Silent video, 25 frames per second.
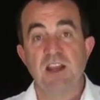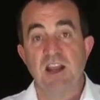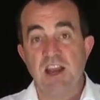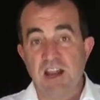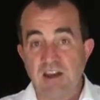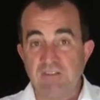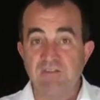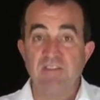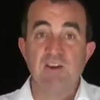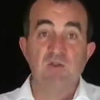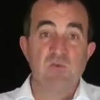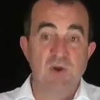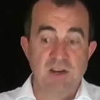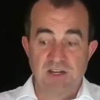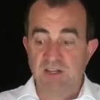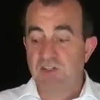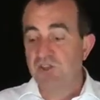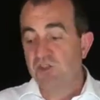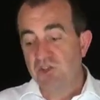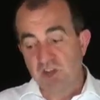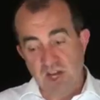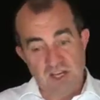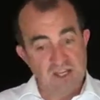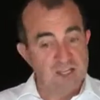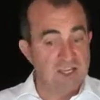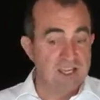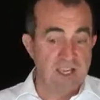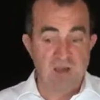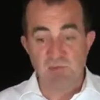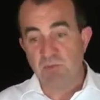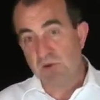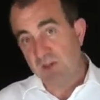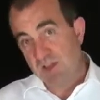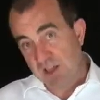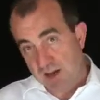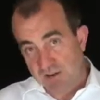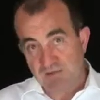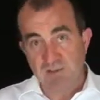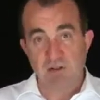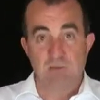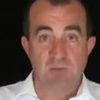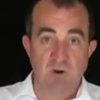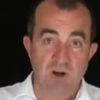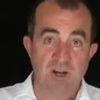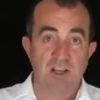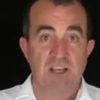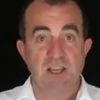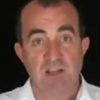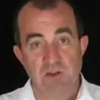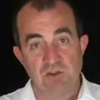everyone is checking in with
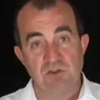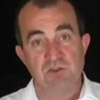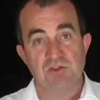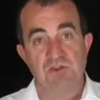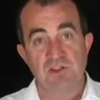everybody else